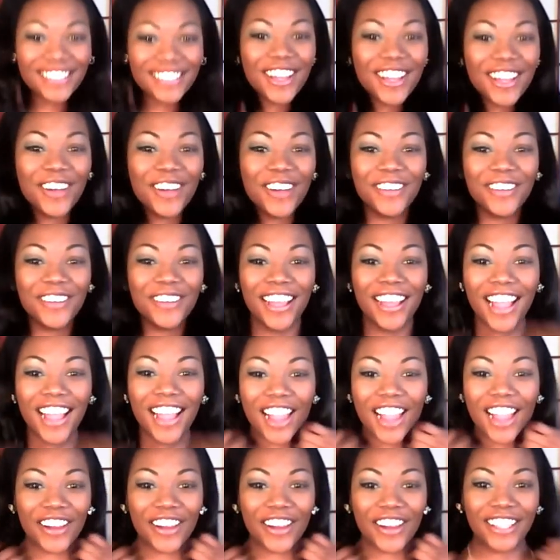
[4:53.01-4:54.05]
So
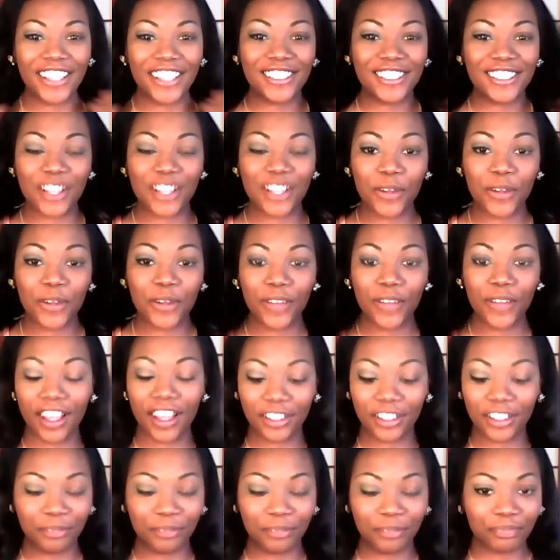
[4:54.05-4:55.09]
alright,
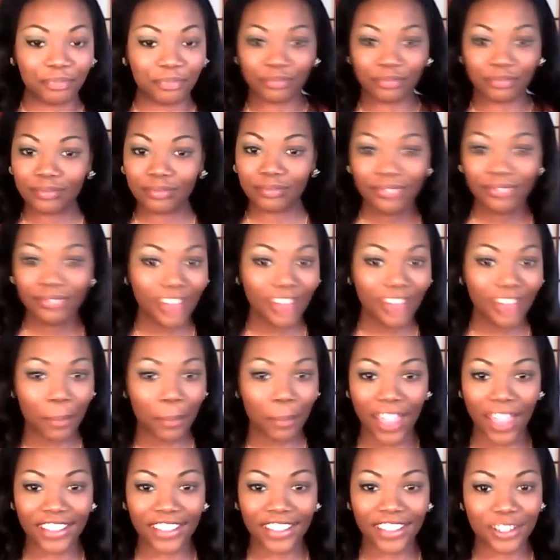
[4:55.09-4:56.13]
so
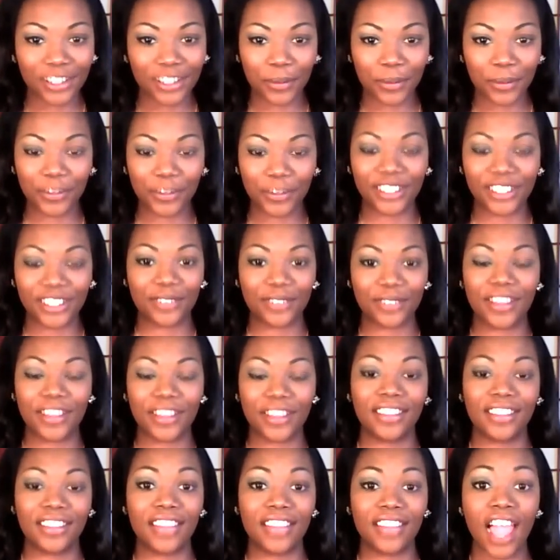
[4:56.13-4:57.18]
back into what we're
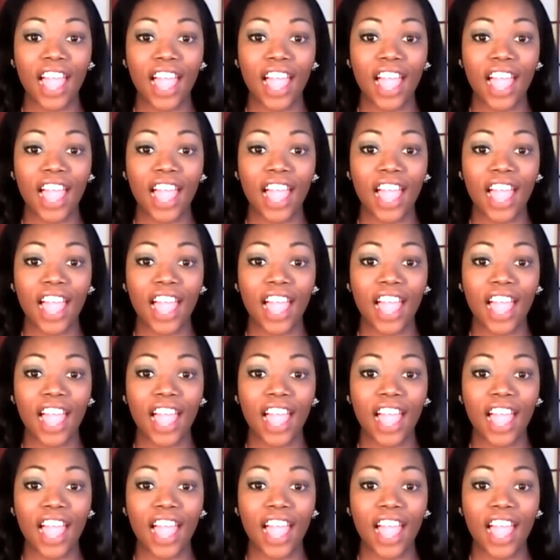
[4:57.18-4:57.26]
doing.